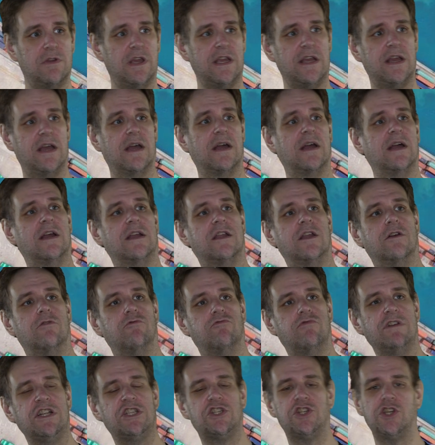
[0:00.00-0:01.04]
eh,
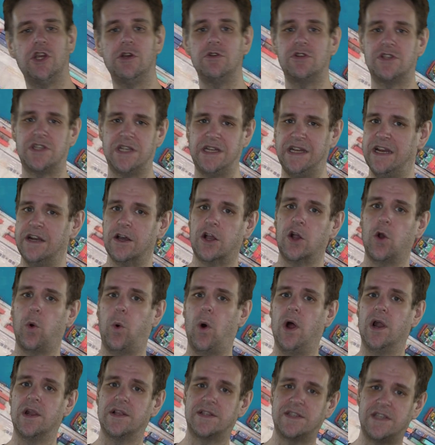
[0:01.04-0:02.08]
reducing
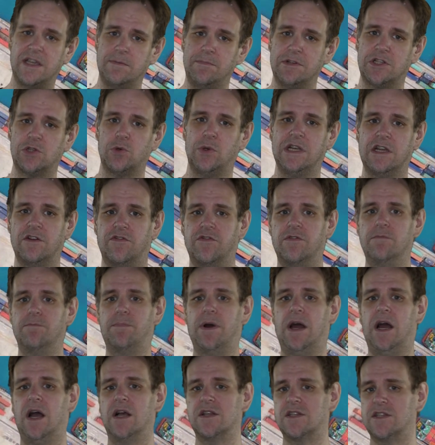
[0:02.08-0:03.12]
inequality between different
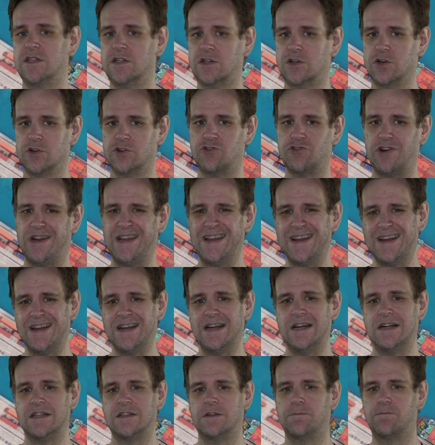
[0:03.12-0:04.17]
parts of the country.
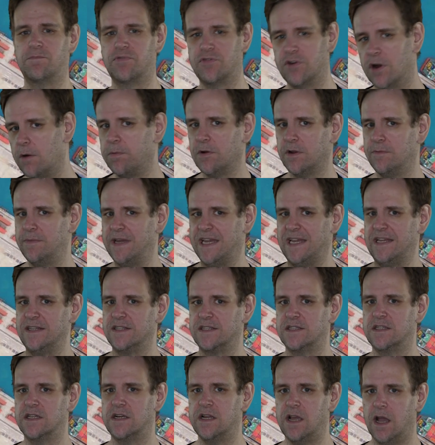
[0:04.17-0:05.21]
The problem
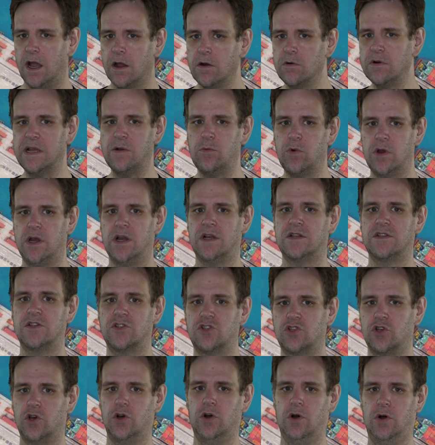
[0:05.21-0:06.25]
is that it only works
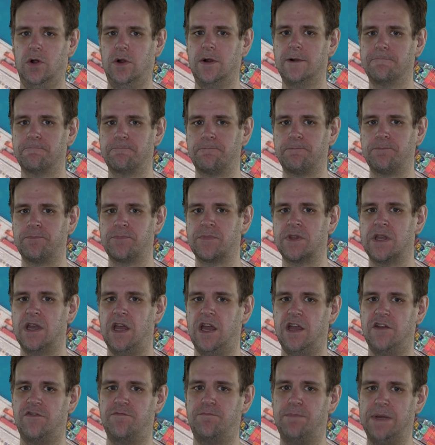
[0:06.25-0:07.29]
at all
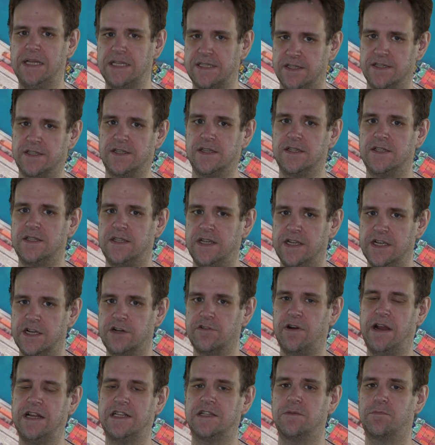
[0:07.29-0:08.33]
if businesses see
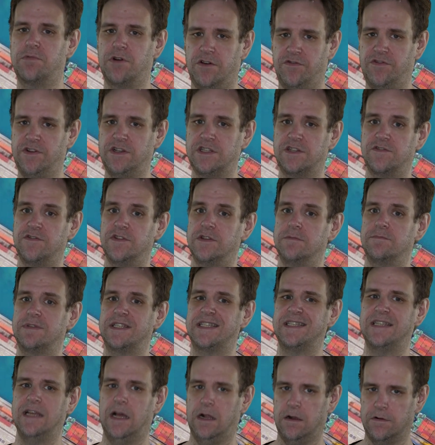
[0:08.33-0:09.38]
greater profits for
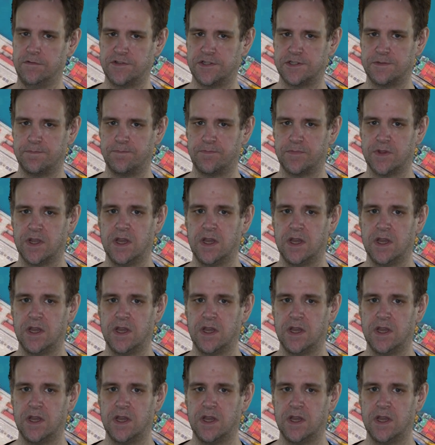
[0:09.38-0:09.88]
themselves.